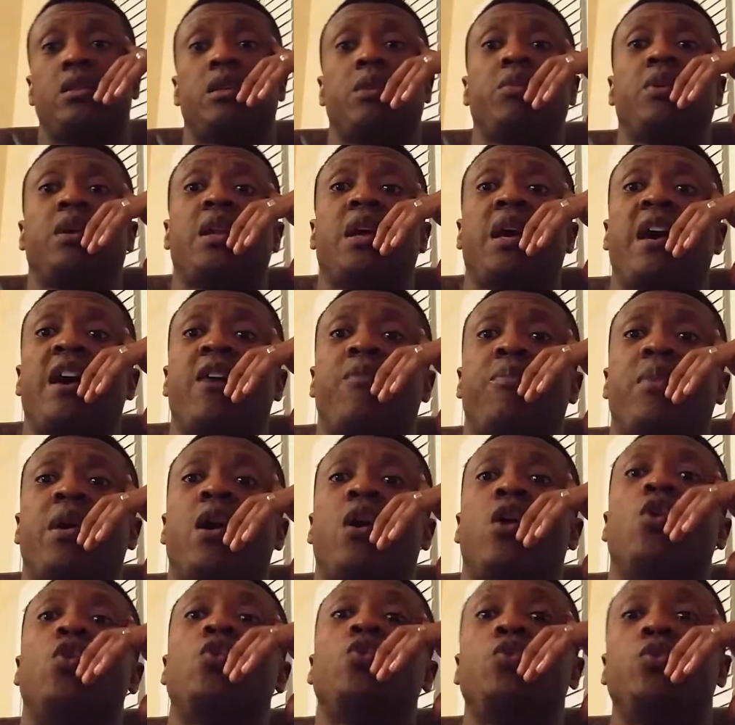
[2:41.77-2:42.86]
I'm going to have my
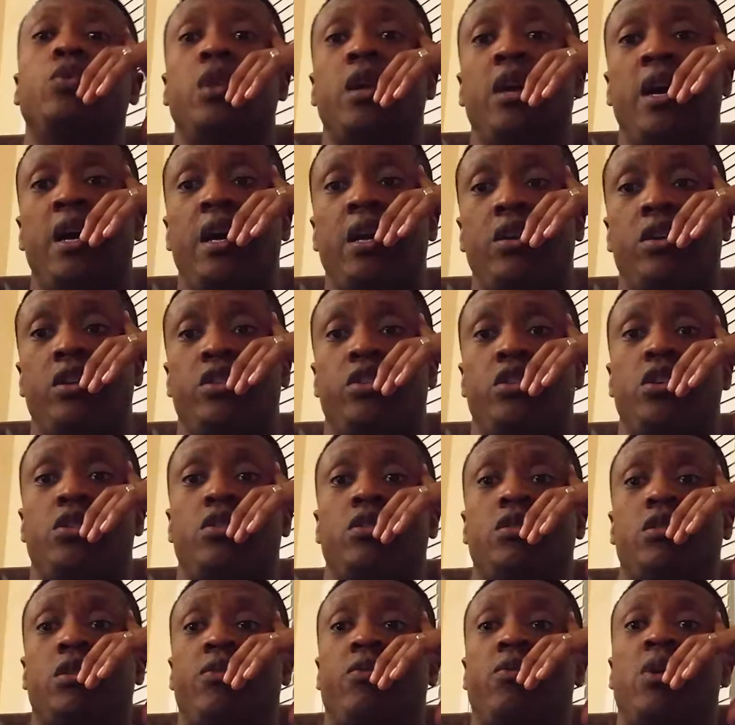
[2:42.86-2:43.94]
own
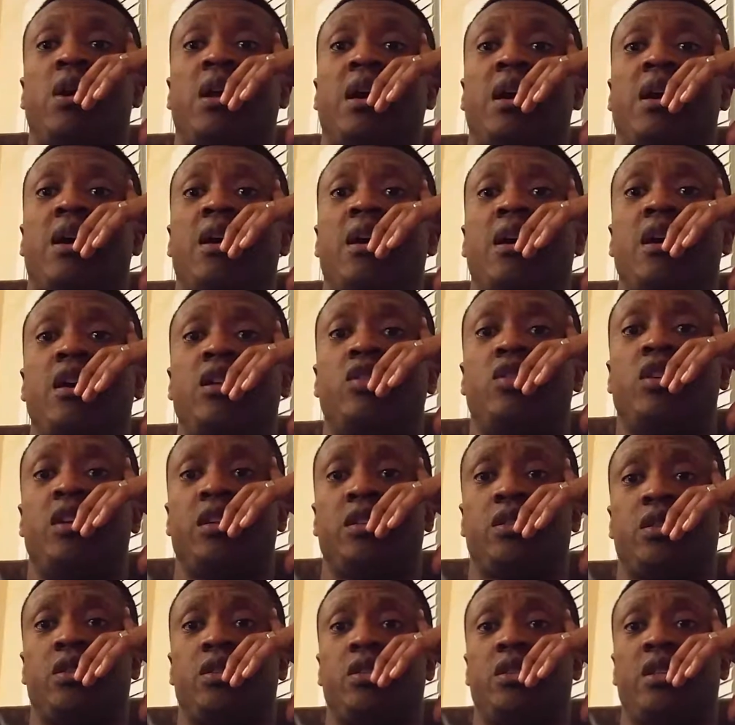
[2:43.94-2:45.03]
decisions of what I think
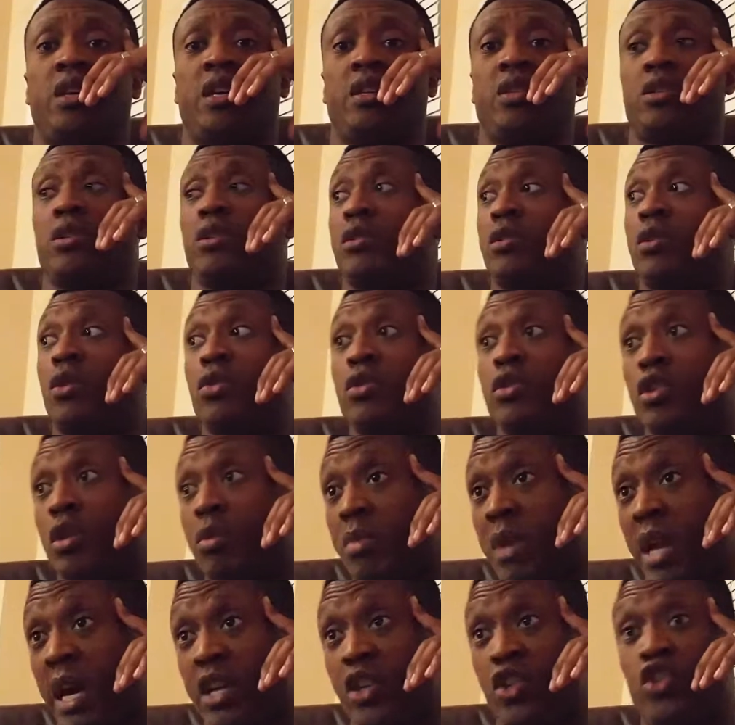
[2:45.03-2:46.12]
success is. Those are some
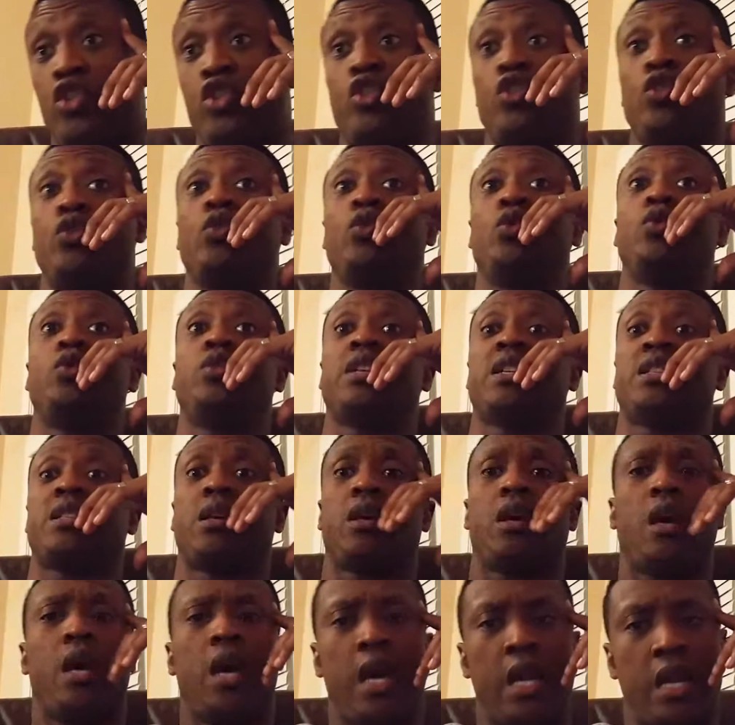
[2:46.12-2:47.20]
nice shoes. That's a
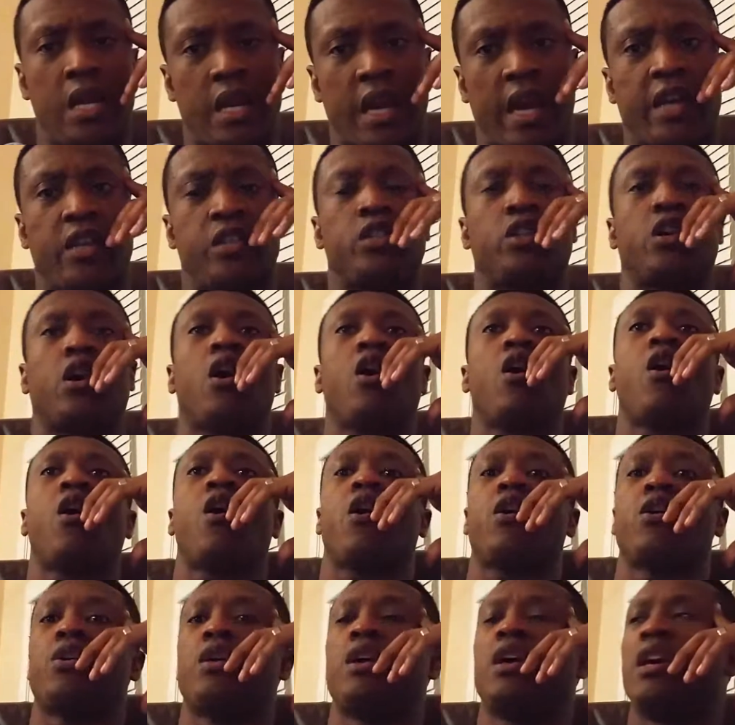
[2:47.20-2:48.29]
nice
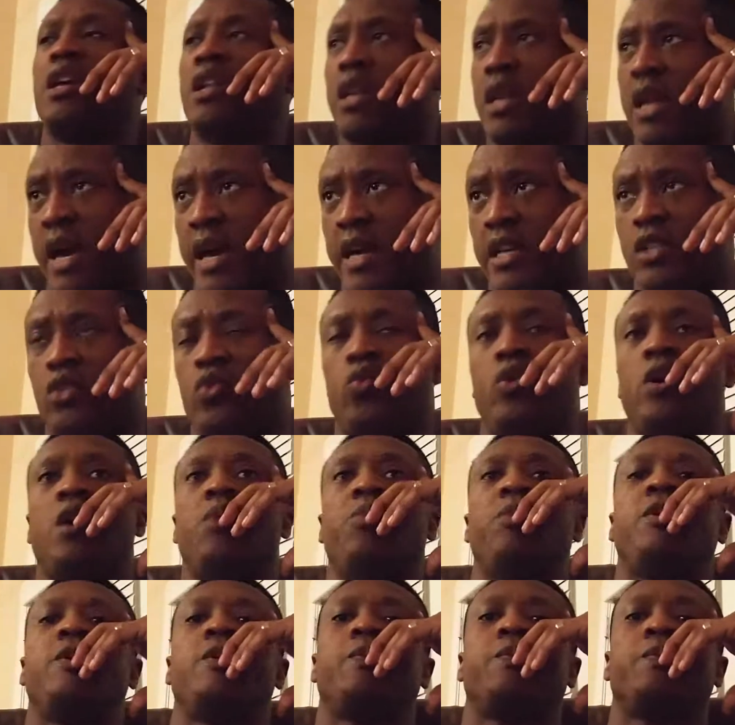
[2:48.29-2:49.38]
car, nice
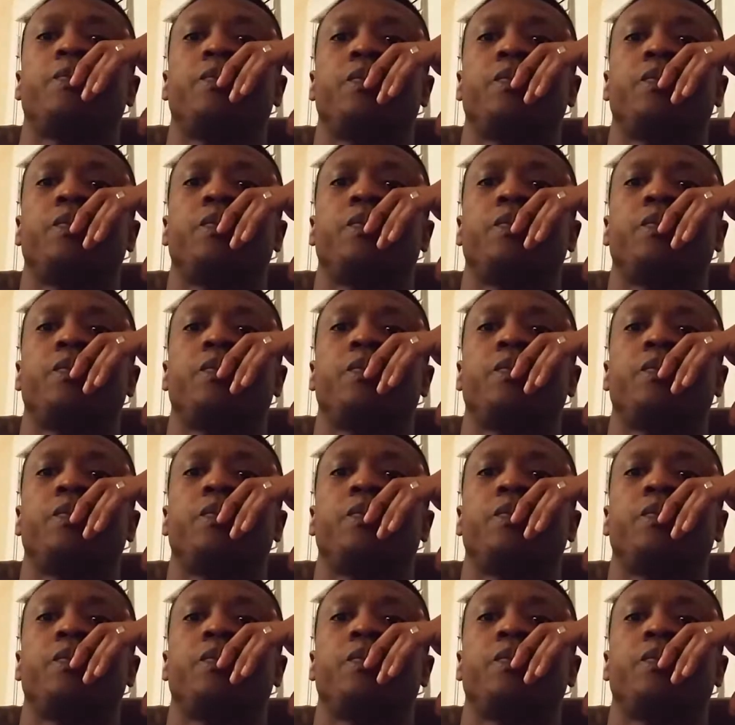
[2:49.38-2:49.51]
women.